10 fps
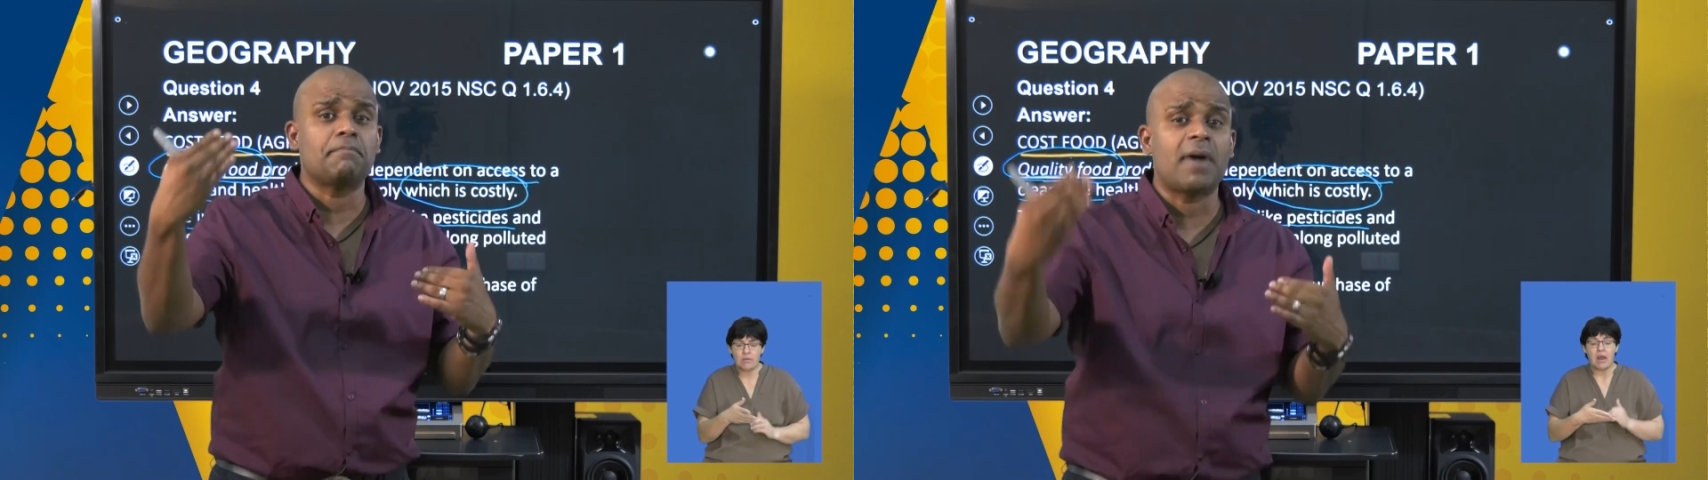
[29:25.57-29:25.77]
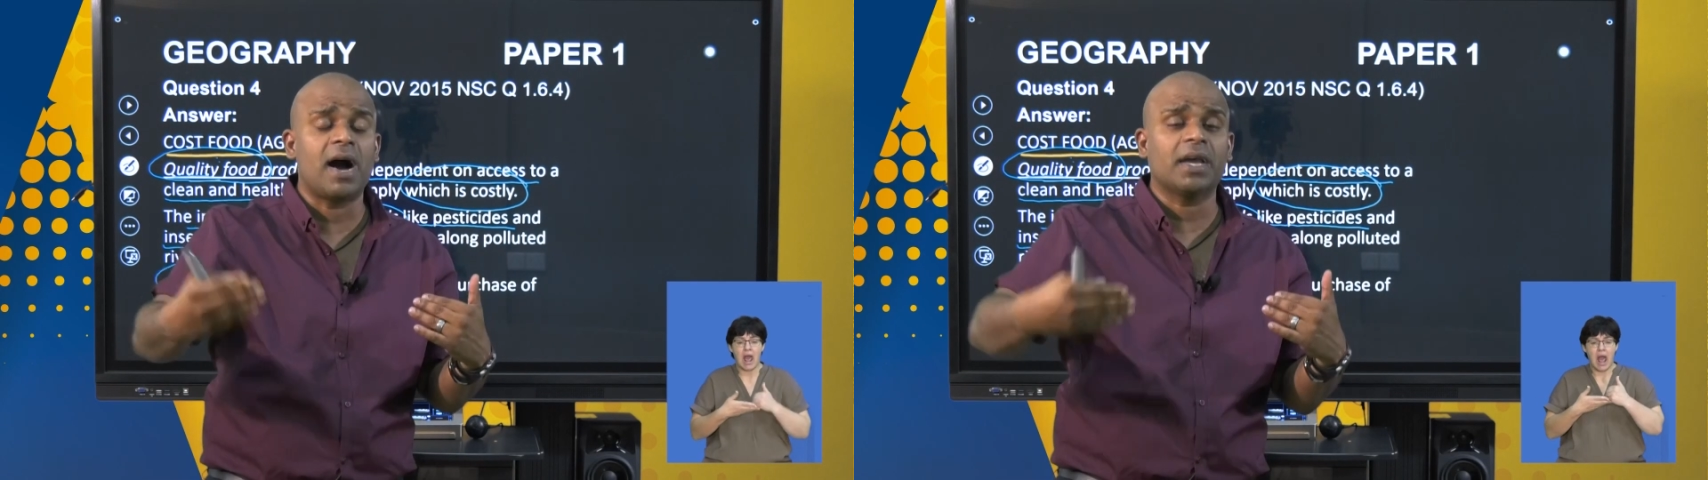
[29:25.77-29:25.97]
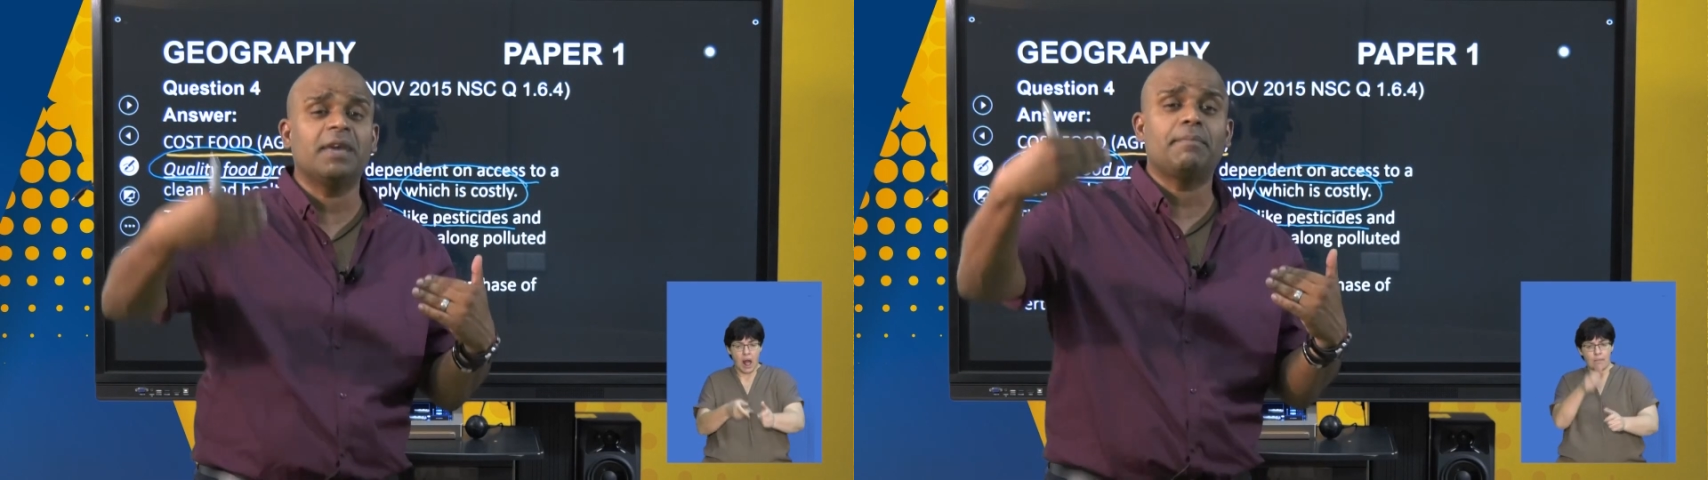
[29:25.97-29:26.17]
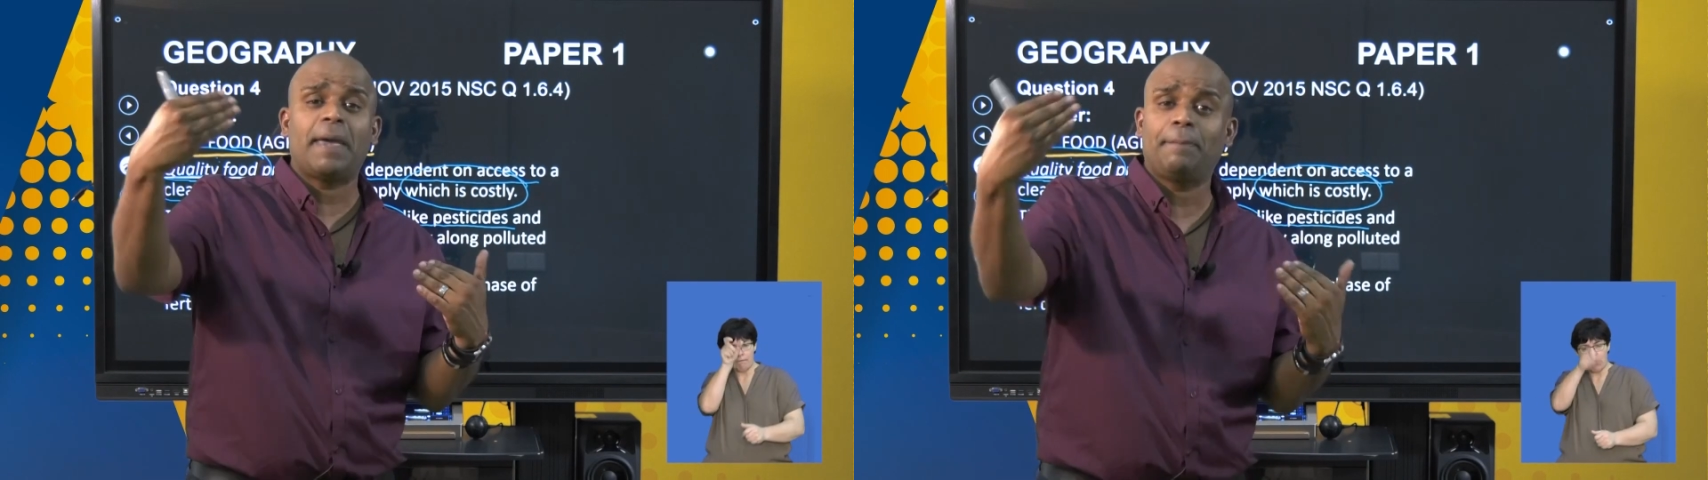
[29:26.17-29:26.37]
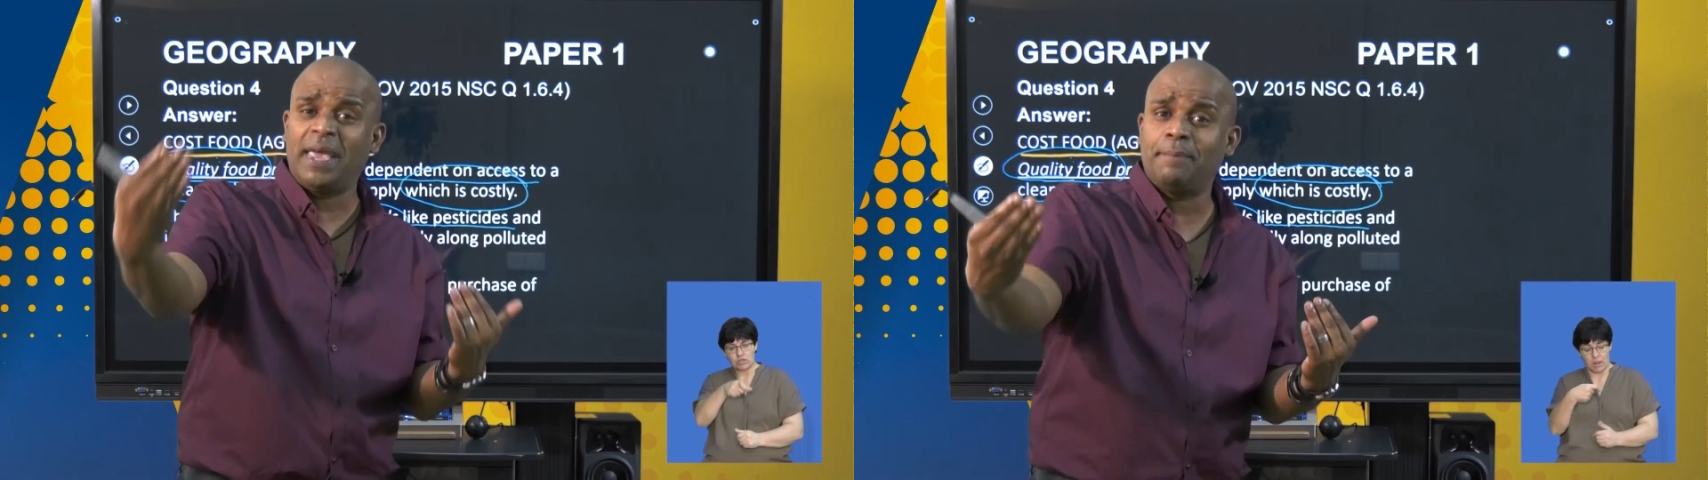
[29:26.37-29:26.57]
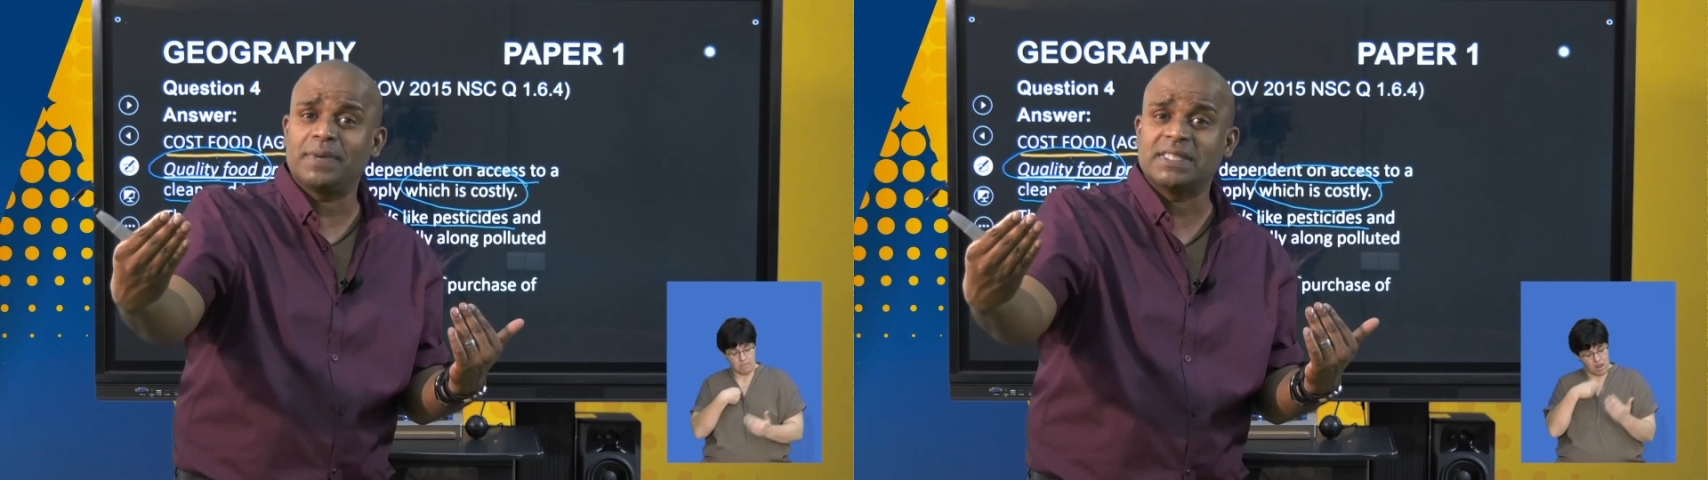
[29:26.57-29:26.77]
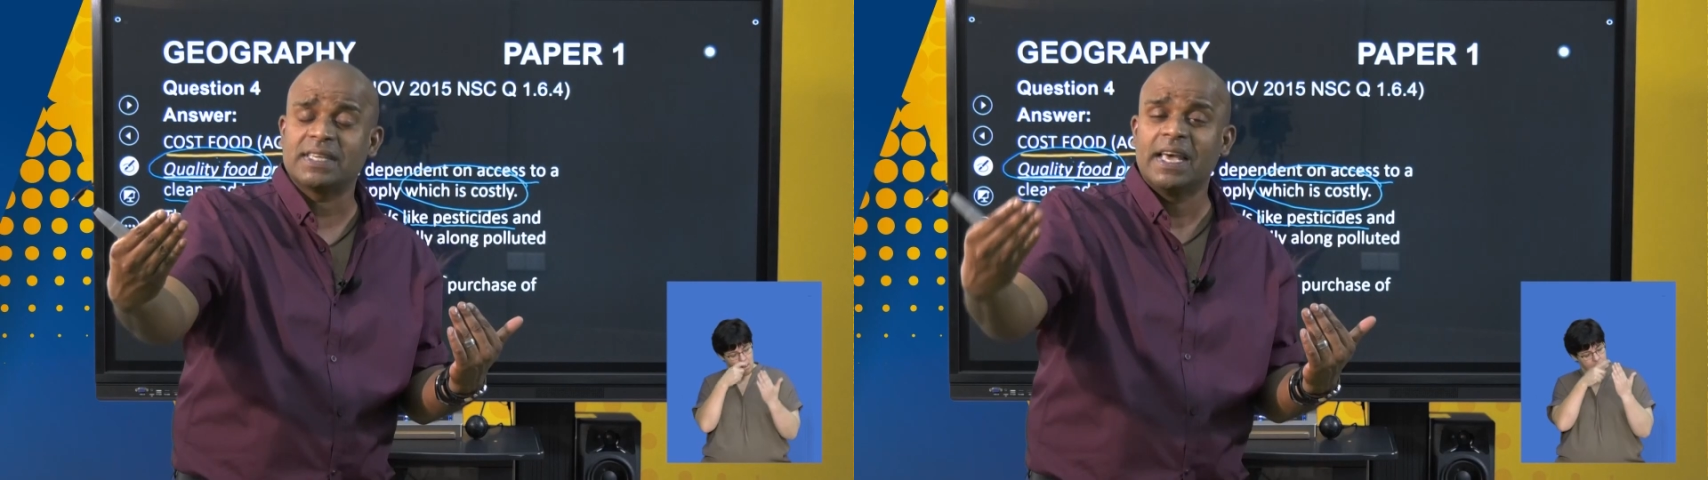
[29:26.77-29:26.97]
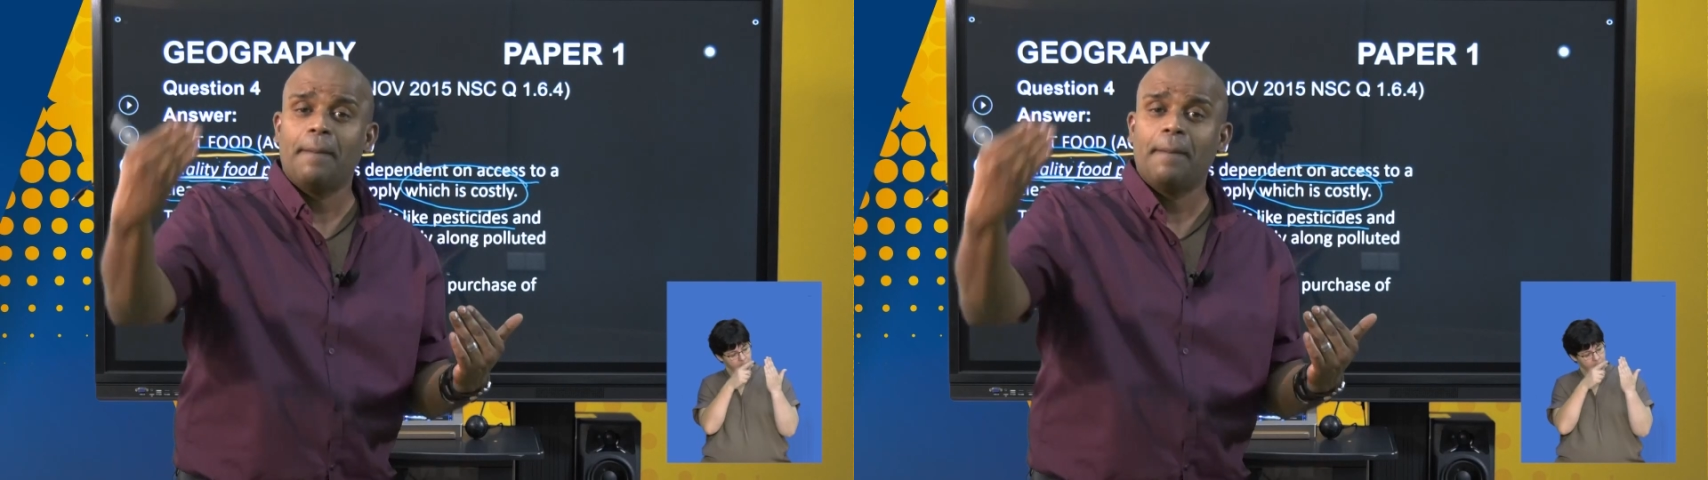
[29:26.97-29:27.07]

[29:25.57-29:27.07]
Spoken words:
marking my papers